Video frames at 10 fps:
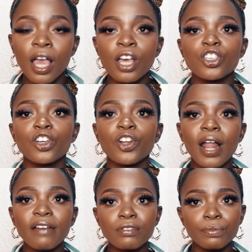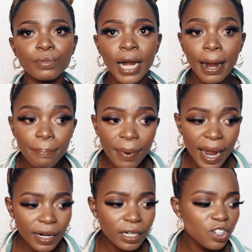So you don't have to break a
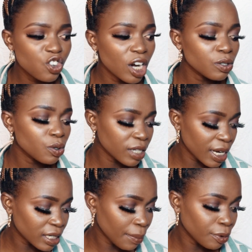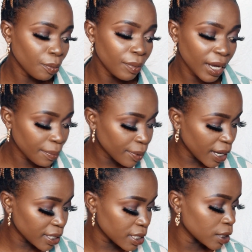bank trying to start up your makeup kits.